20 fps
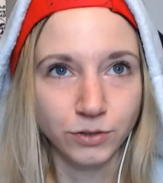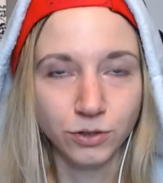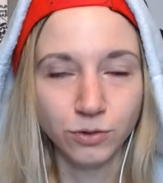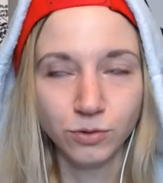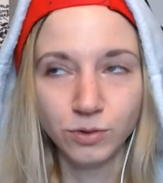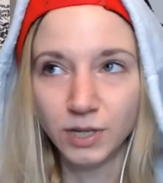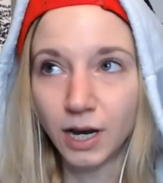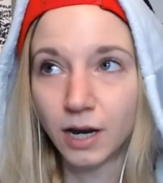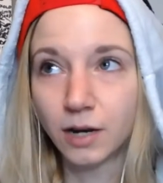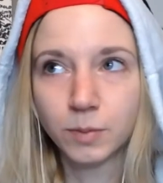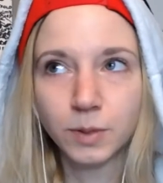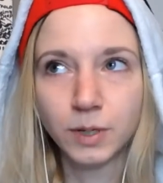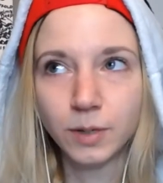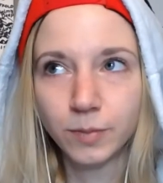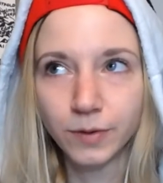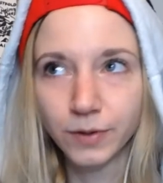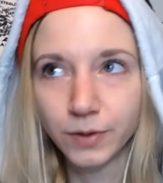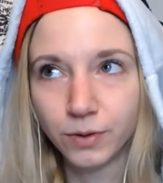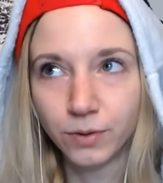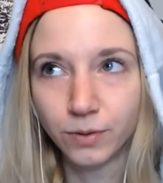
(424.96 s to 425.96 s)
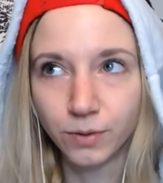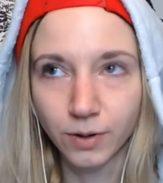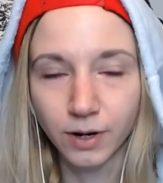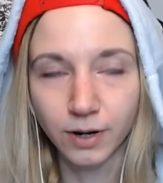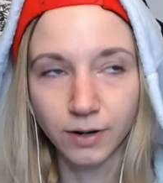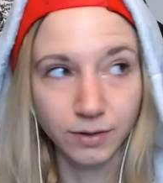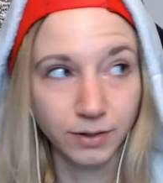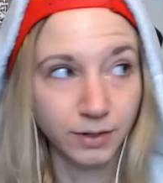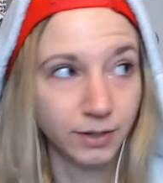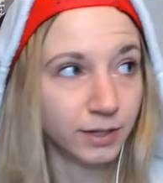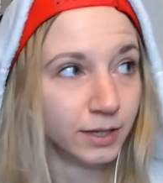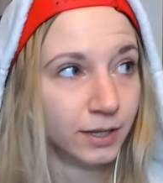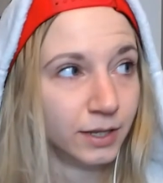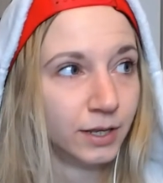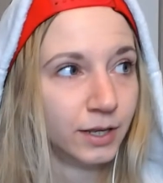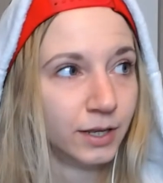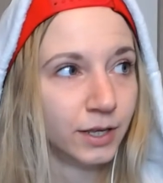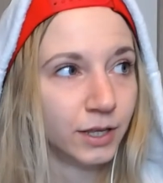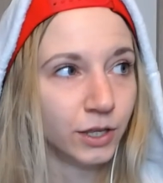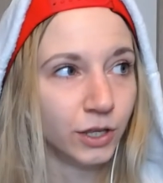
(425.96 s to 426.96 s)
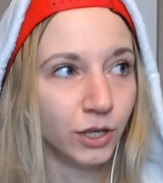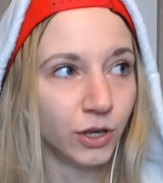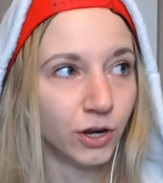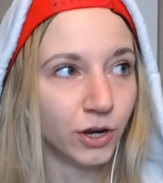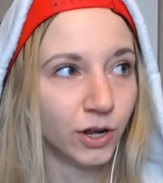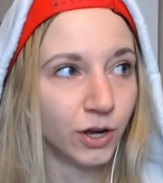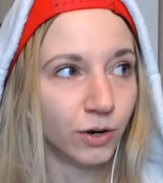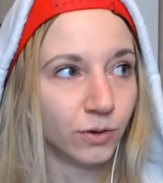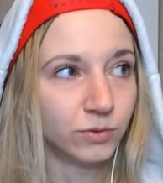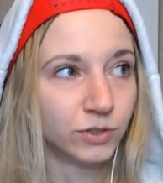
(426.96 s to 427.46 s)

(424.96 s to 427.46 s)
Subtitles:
young people who are, you know,